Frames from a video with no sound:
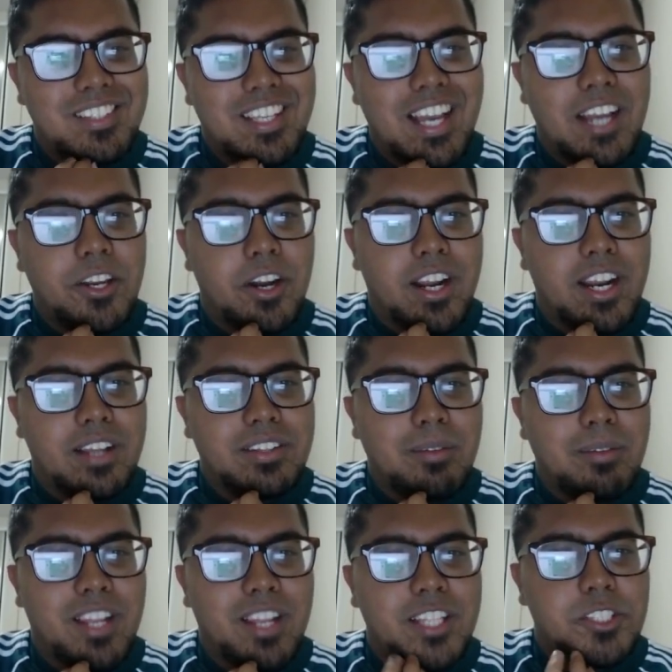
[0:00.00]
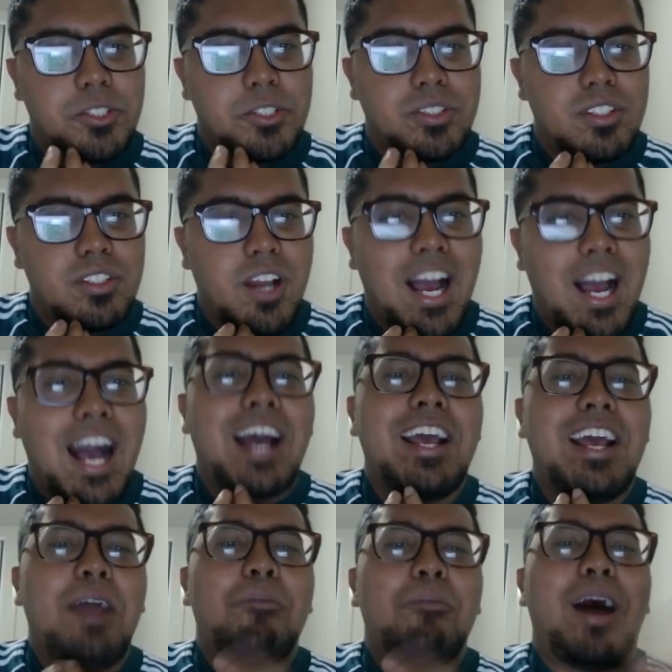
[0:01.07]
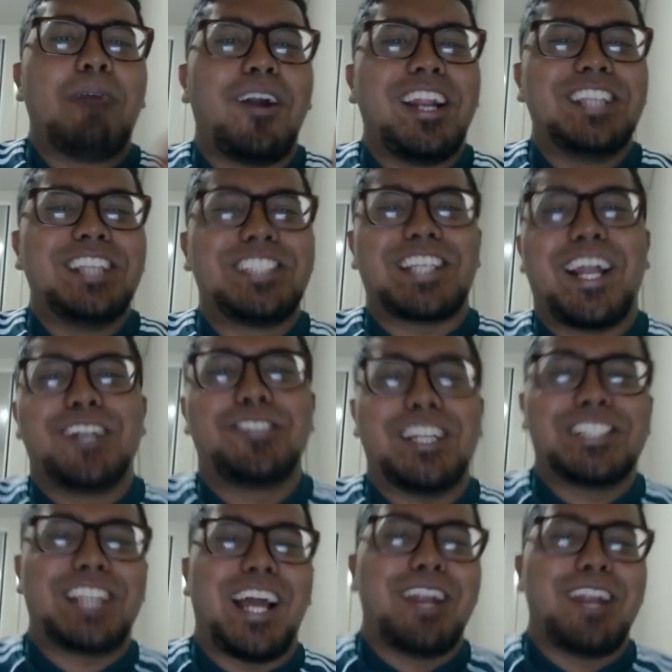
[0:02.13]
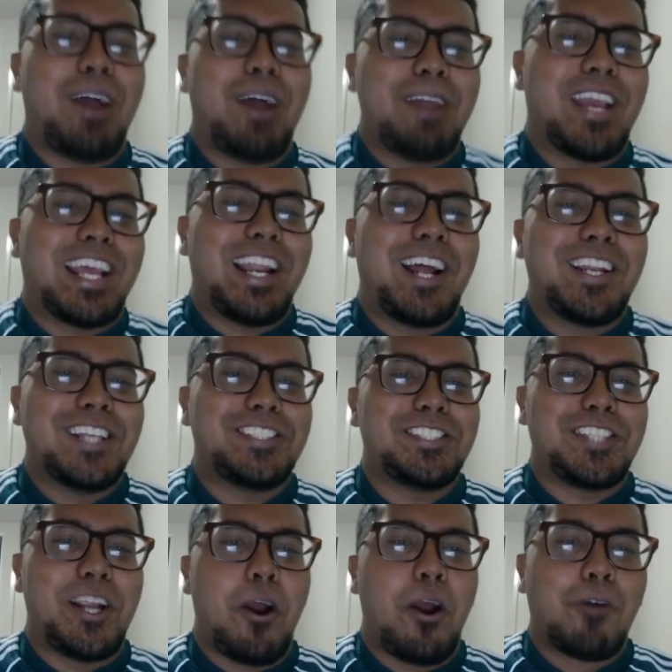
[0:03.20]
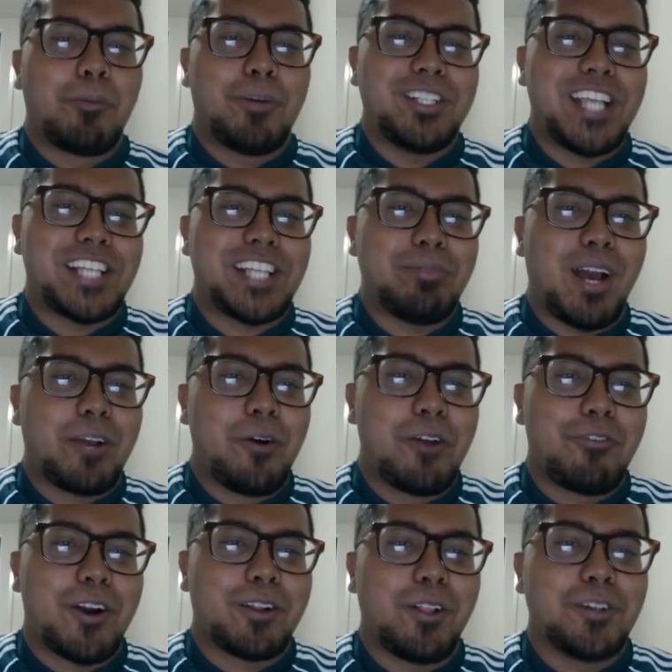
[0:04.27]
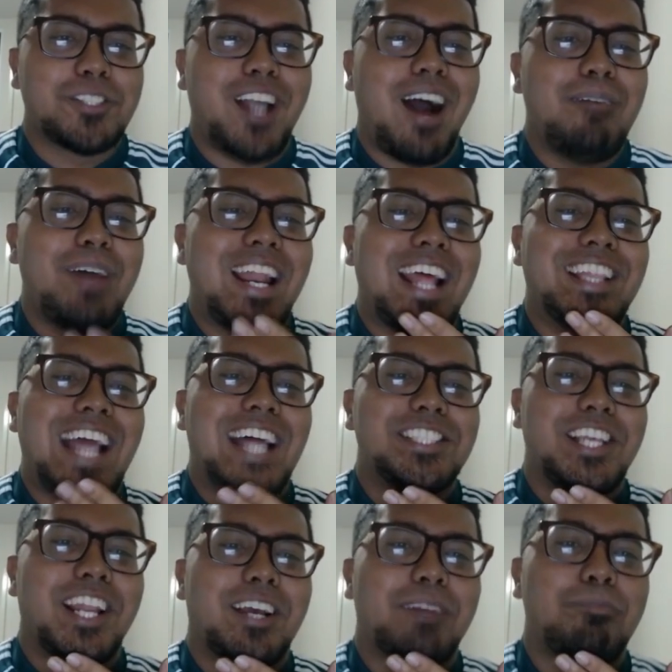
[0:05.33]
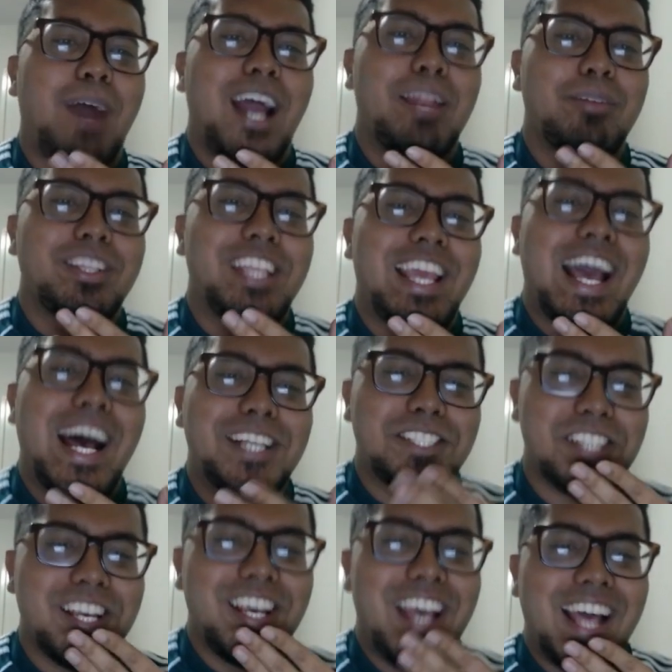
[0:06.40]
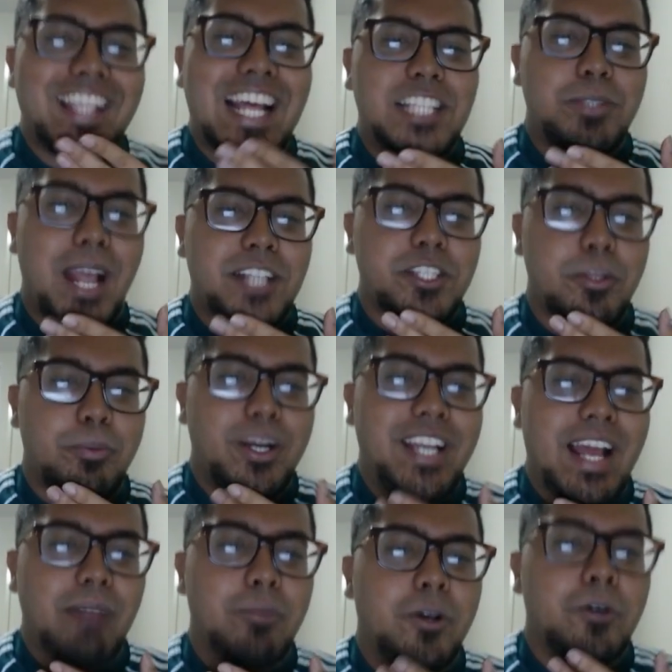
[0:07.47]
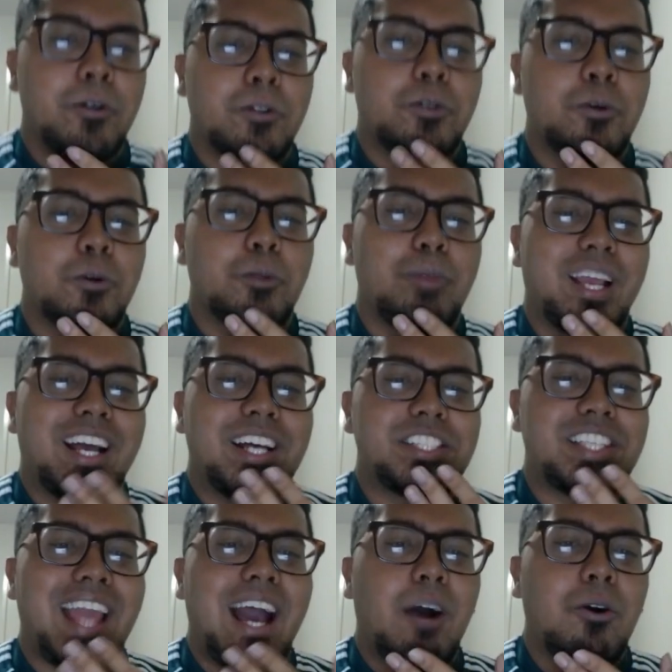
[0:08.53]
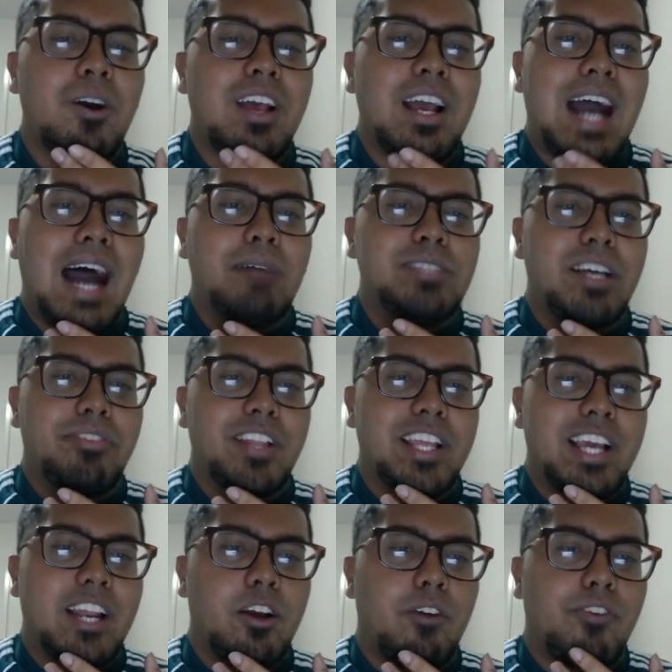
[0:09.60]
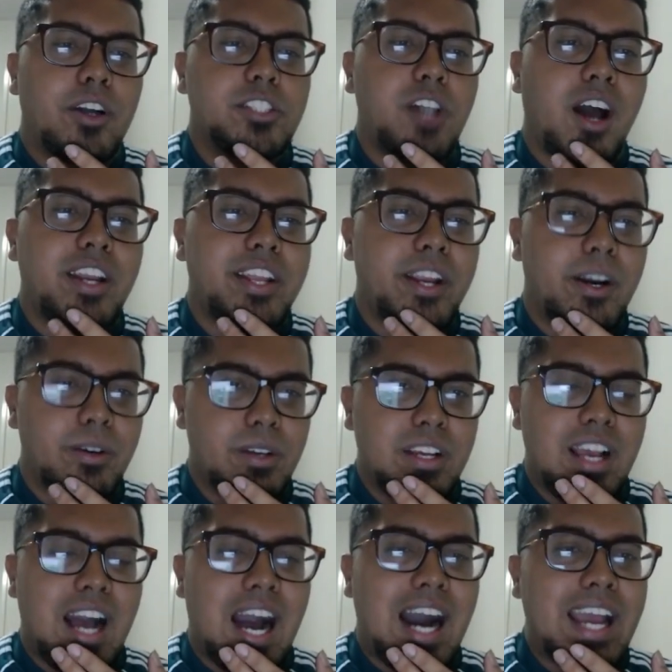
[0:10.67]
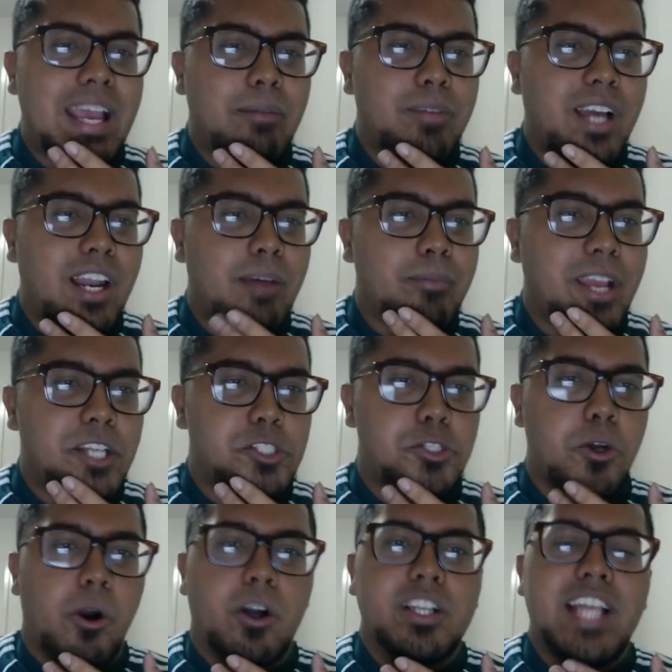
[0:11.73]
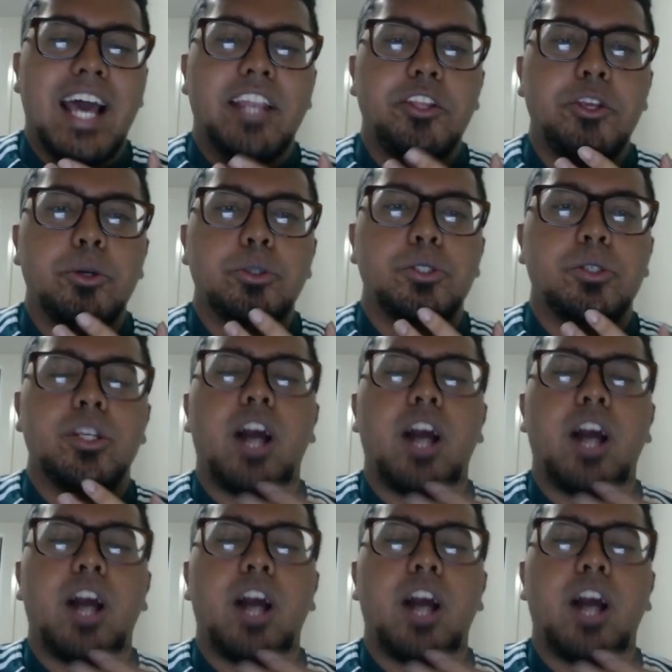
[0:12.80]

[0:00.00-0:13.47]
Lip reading: I'm gonna let you. Ha! My opponent is gonna make an unnecessary over prediction by going for a close combat, and that's gonna bite him in the ass. And that's actually pretty damn cool because now I'm definitely gonna go for a taunt here. I am gonna make sure that you